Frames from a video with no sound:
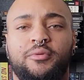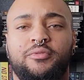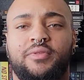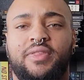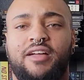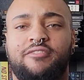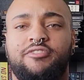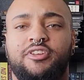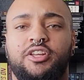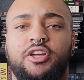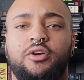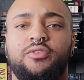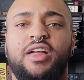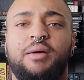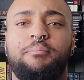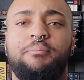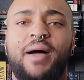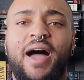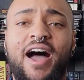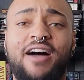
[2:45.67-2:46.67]
from that video
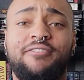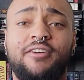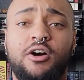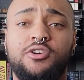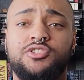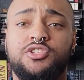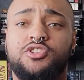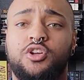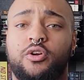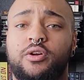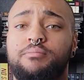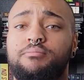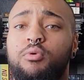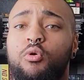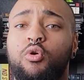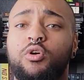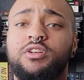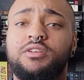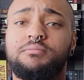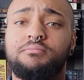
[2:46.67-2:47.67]
that bathhouses are
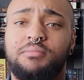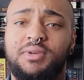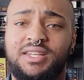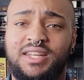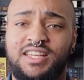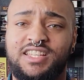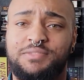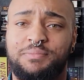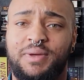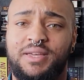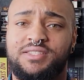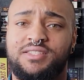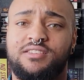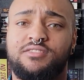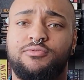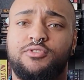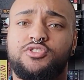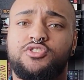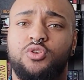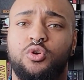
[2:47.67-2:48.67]
important meeting spaces
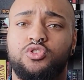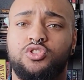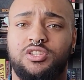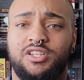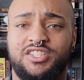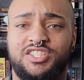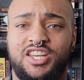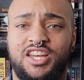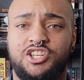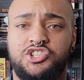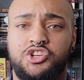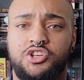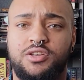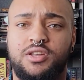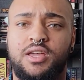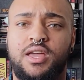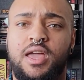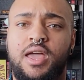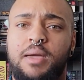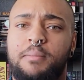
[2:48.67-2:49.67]
for socialization.
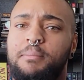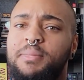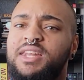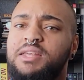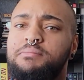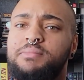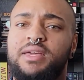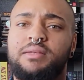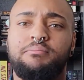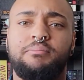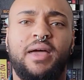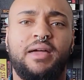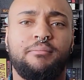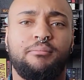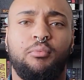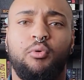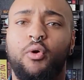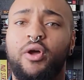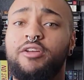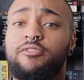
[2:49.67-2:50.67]
Many men
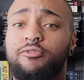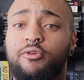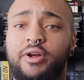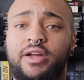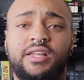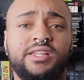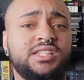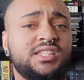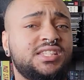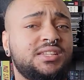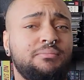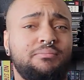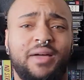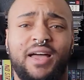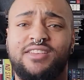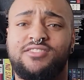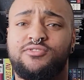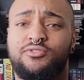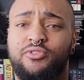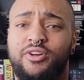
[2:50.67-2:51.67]
met boyfriends,
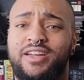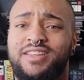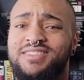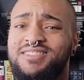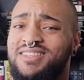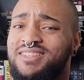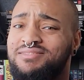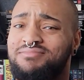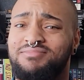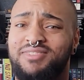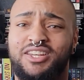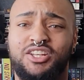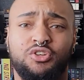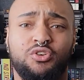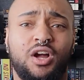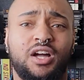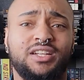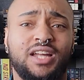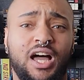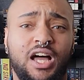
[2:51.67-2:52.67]
best friends, and
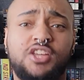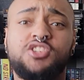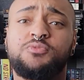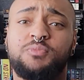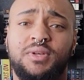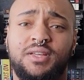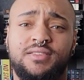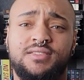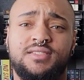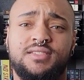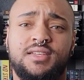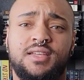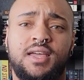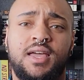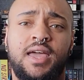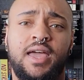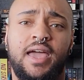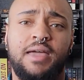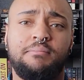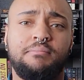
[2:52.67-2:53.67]
later on husbands
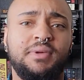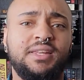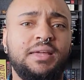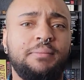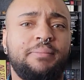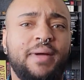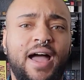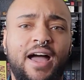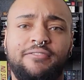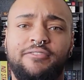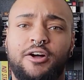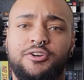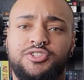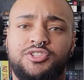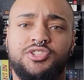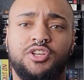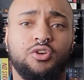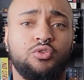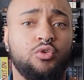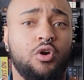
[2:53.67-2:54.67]
in many
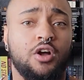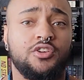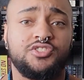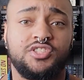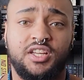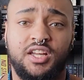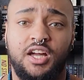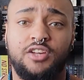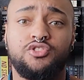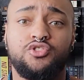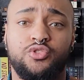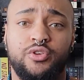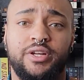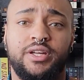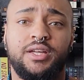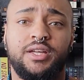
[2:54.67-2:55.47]
bathhouses across the country.